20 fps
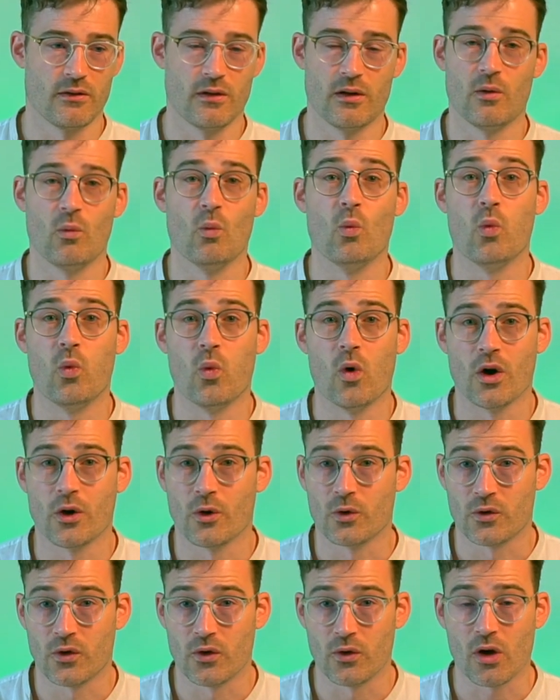one
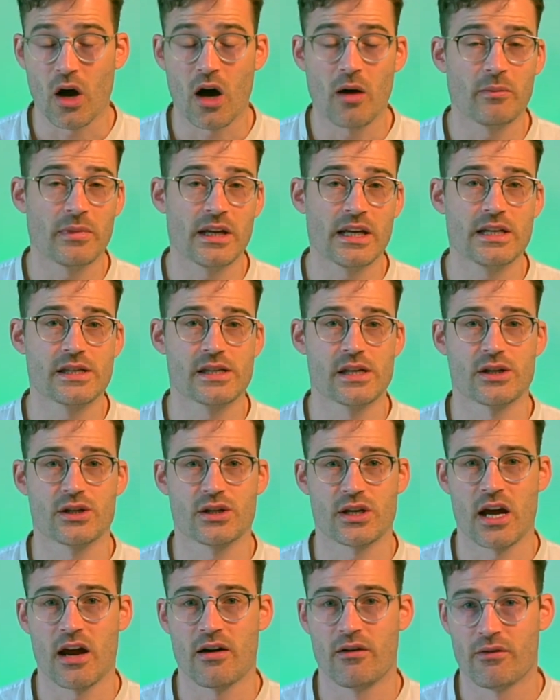or two companies that
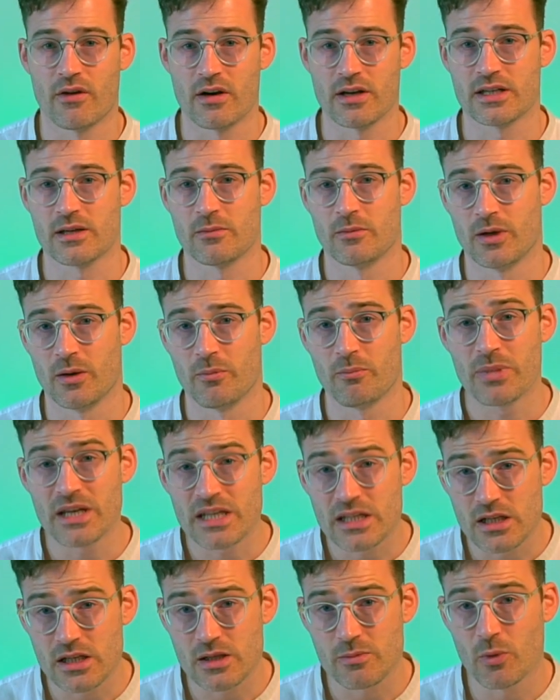share a very similar
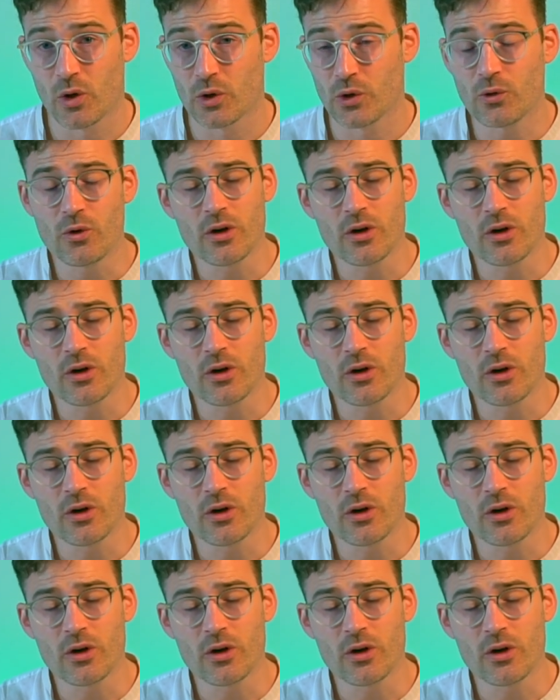business model,